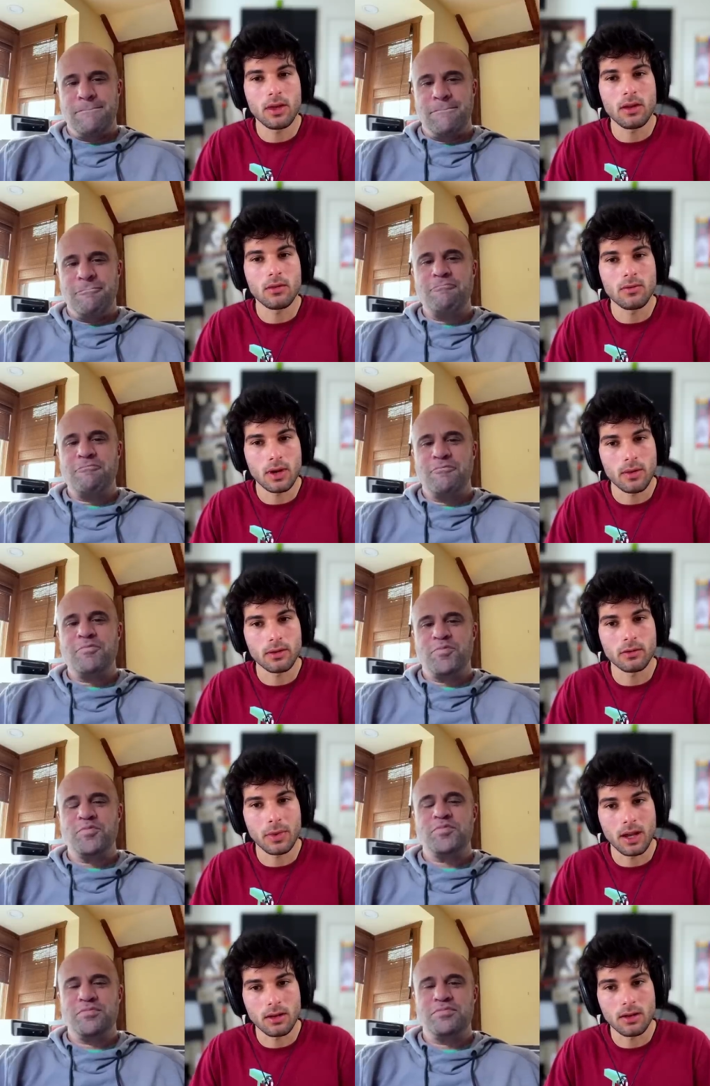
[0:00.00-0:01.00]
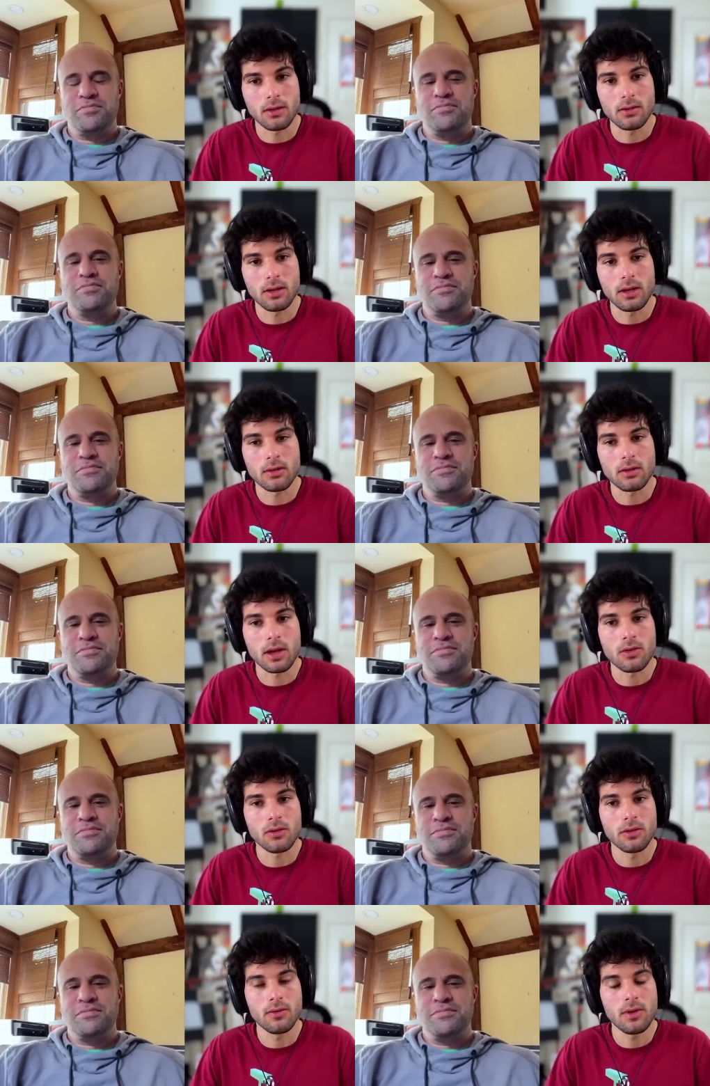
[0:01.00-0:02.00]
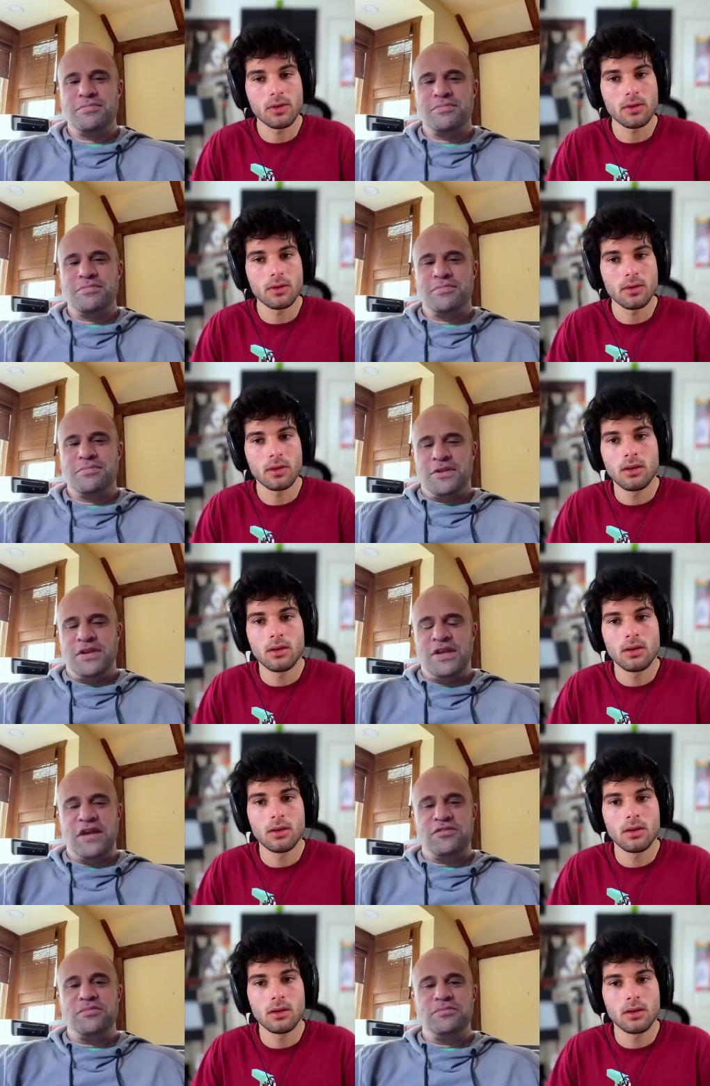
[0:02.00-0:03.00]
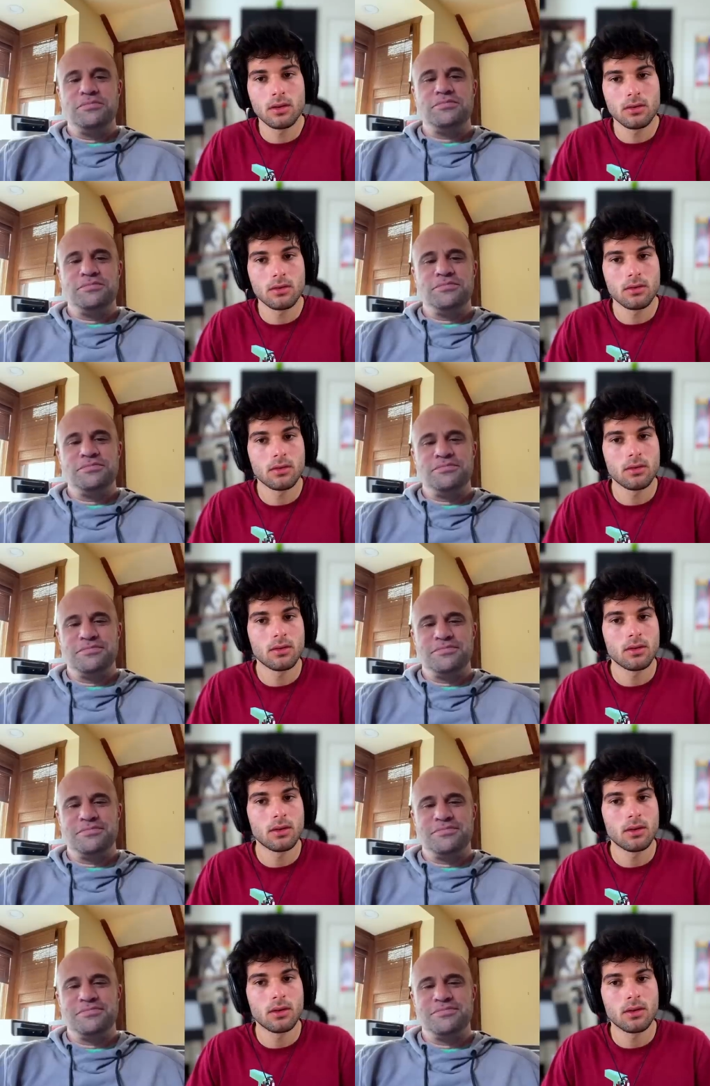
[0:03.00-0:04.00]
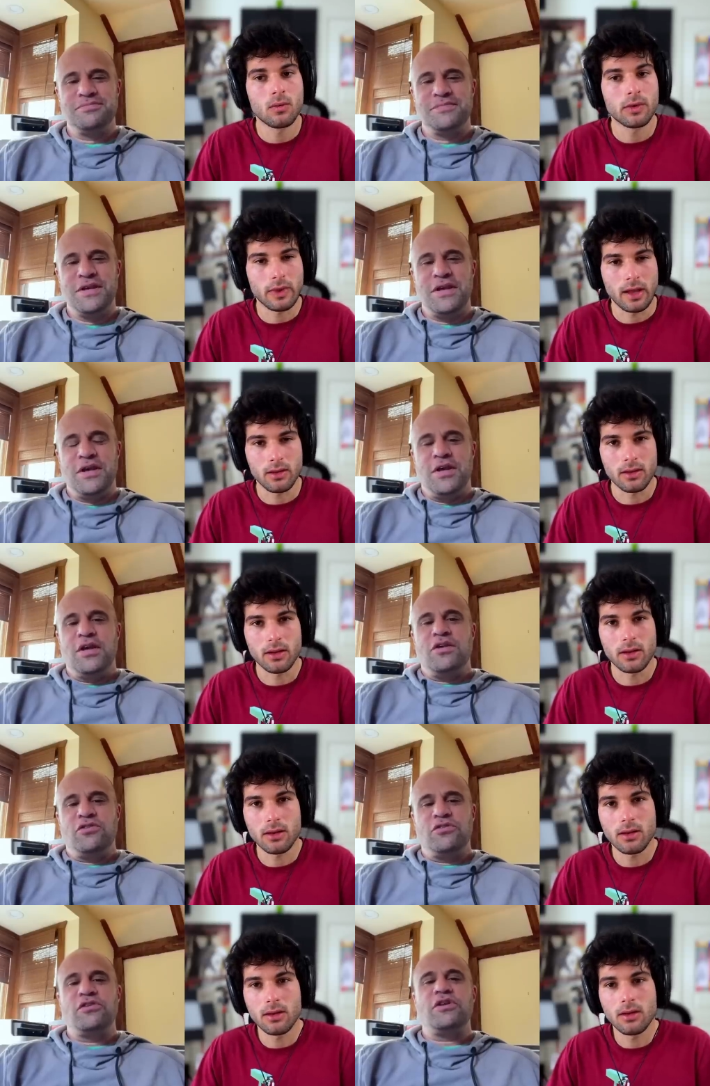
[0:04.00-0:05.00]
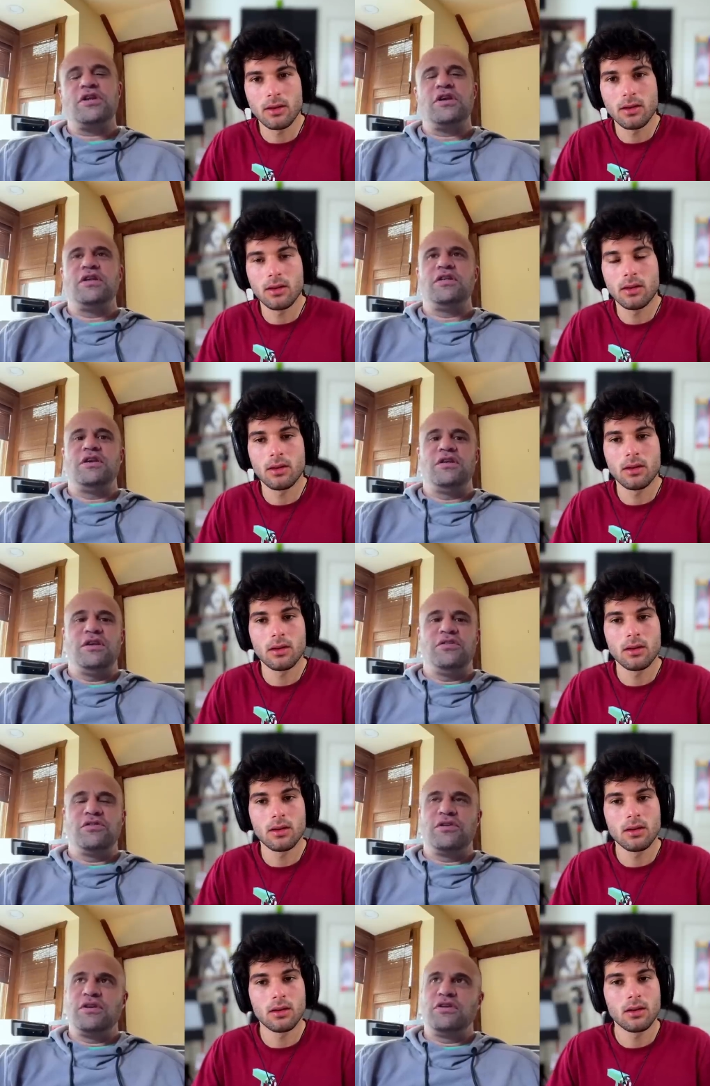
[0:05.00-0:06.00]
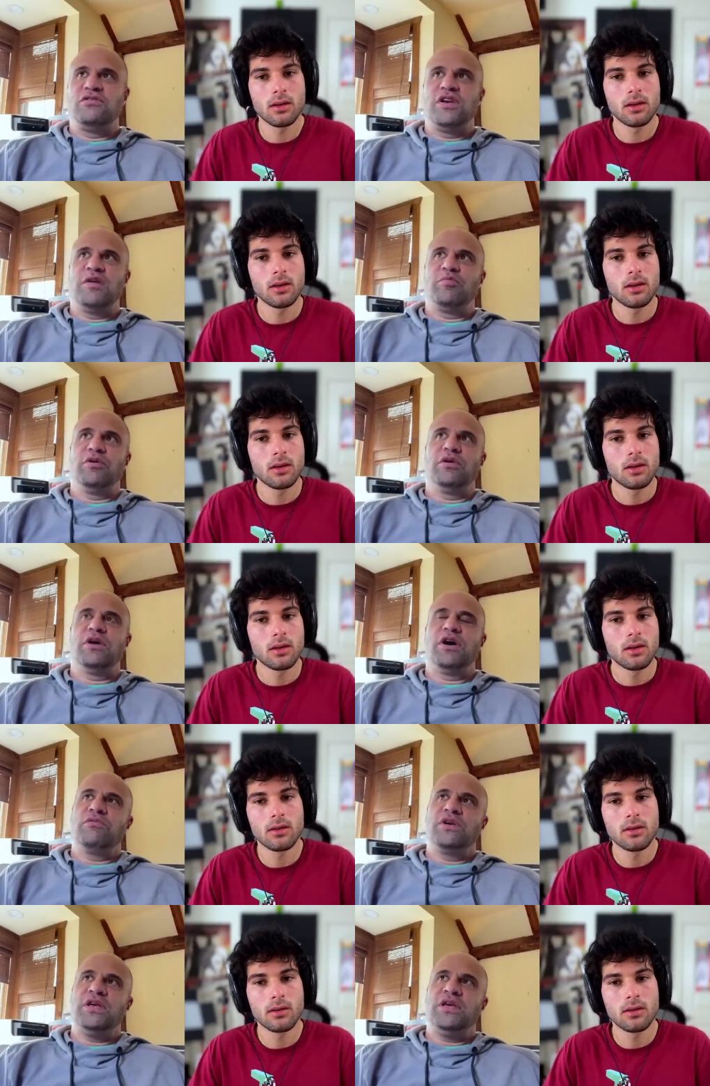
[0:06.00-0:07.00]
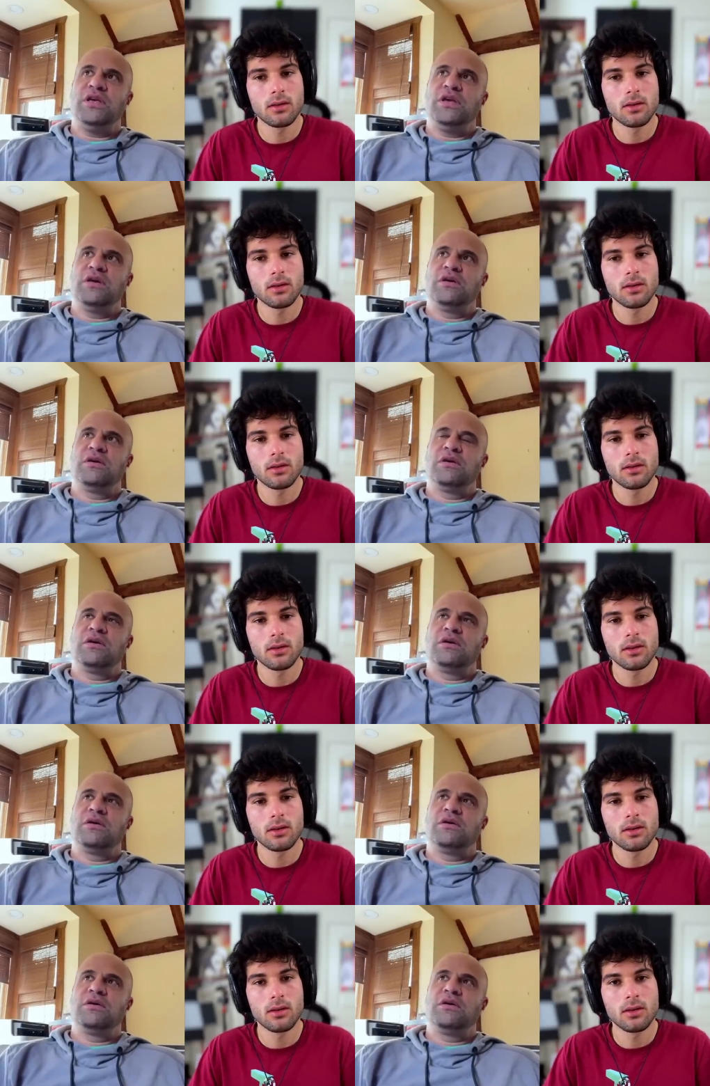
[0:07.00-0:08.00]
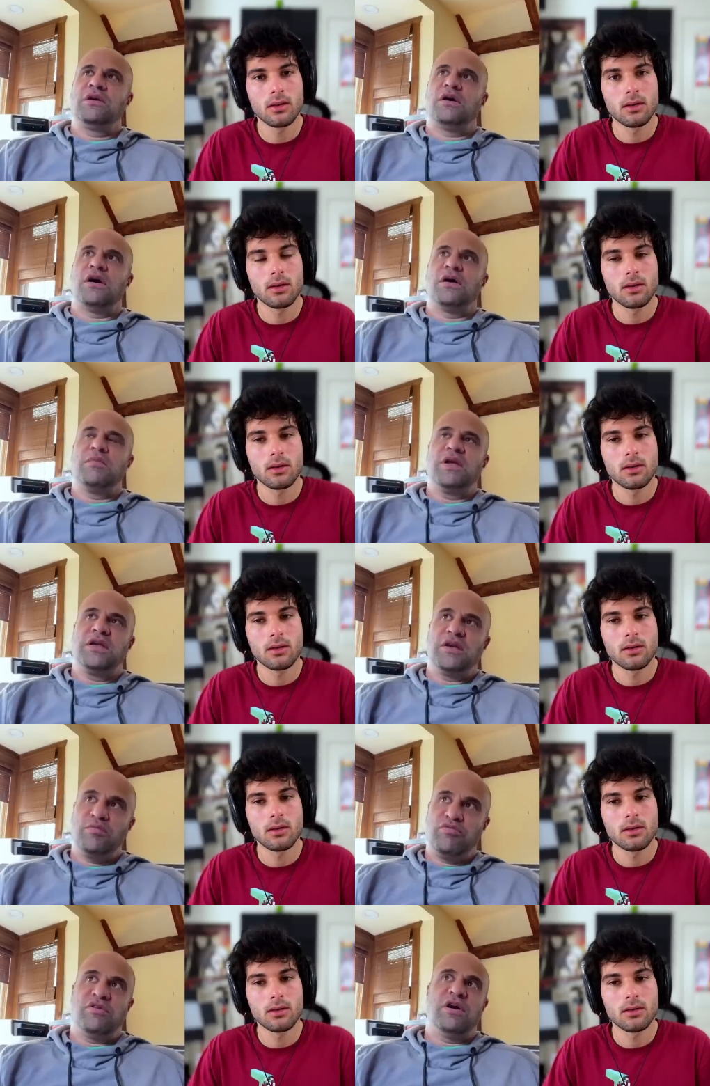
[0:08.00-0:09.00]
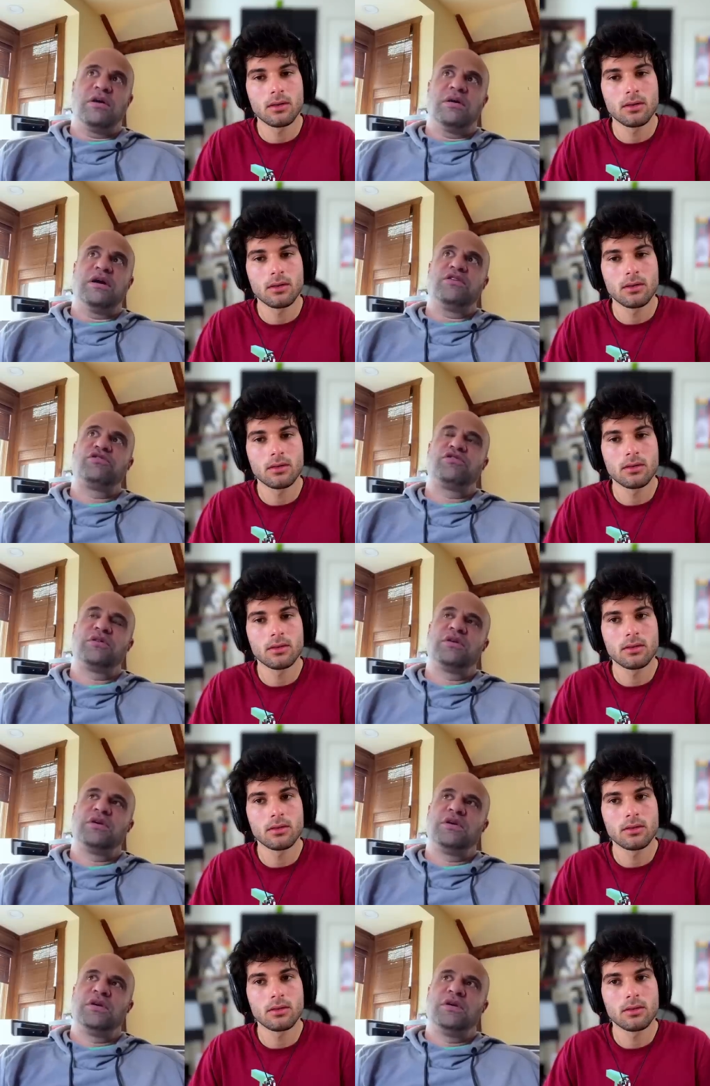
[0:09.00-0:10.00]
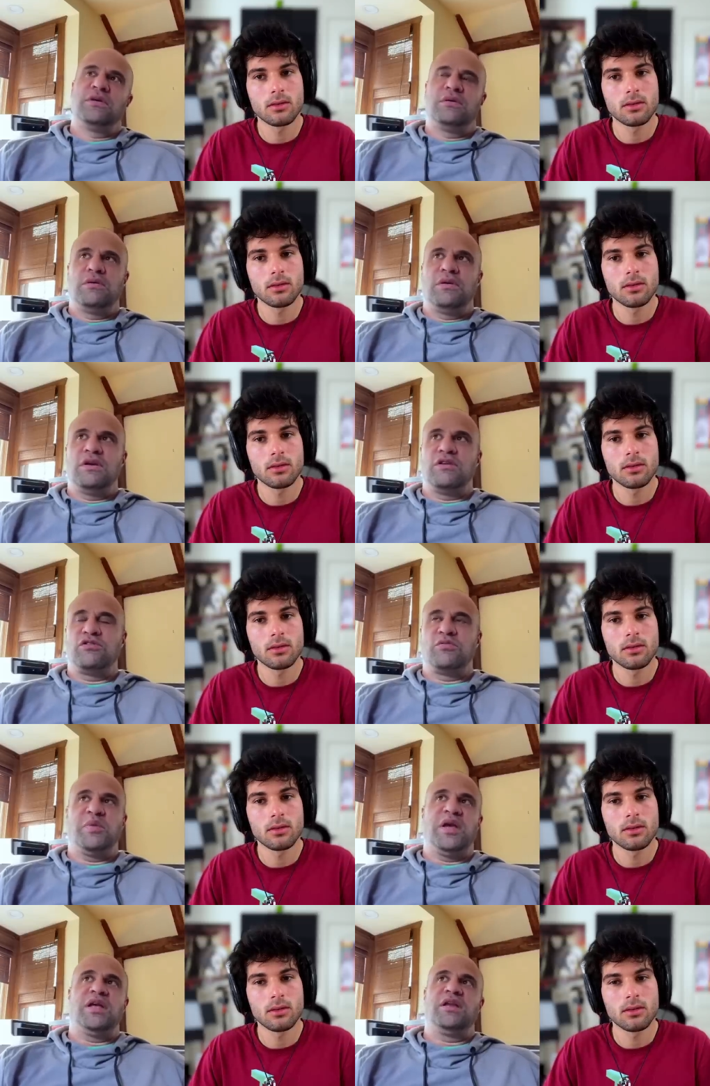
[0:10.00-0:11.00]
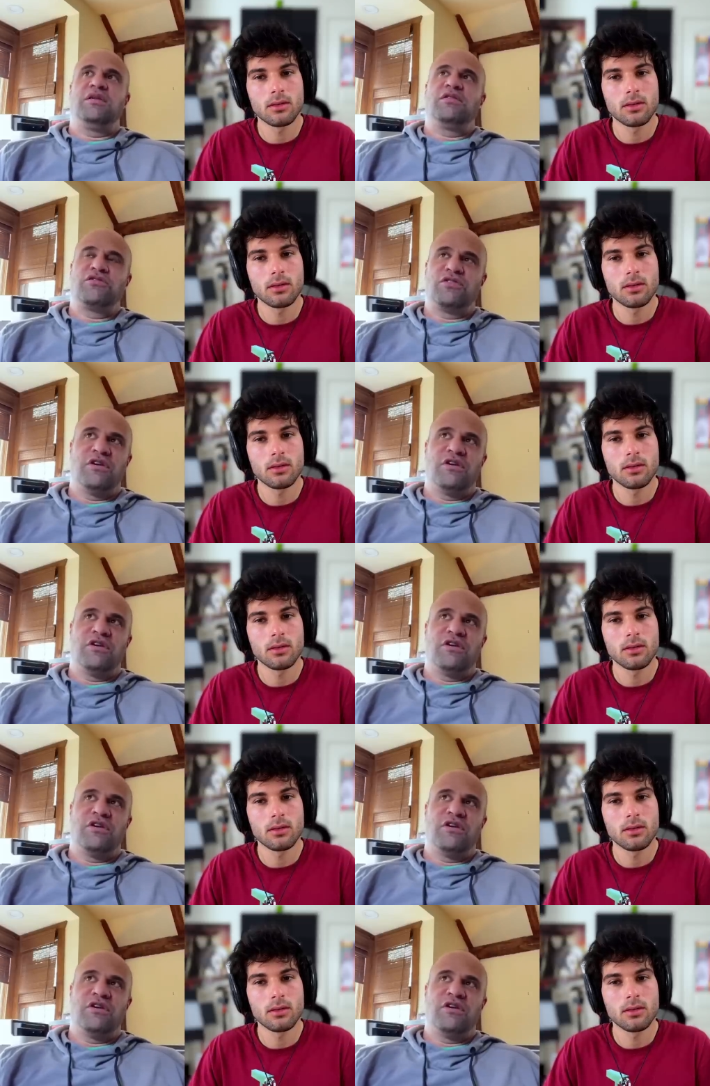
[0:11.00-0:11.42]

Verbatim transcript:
Speaker 1: that you've now expanded into the international division? Yes. What's that look like?
Speaker 2: It's a good example. We are making progress expanding the